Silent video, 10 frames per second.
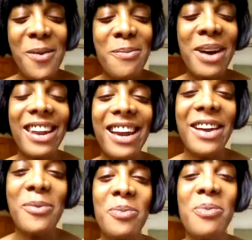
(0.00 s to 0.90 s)

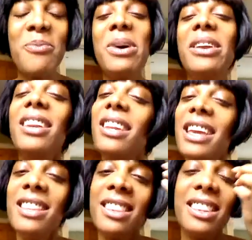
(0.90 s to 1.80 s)
But
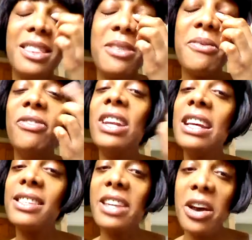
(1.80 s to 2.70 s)
in the
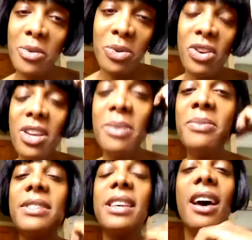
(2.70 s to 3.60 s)
Vanessa L.
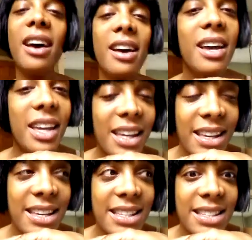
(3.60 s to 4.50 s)
Williams
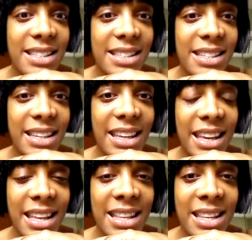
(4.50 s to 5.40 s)
is
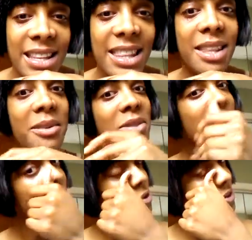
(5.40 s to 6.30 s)
in
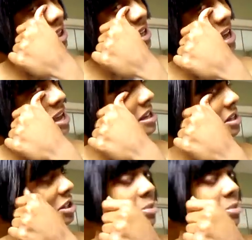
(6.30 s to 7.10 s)
the movie, and she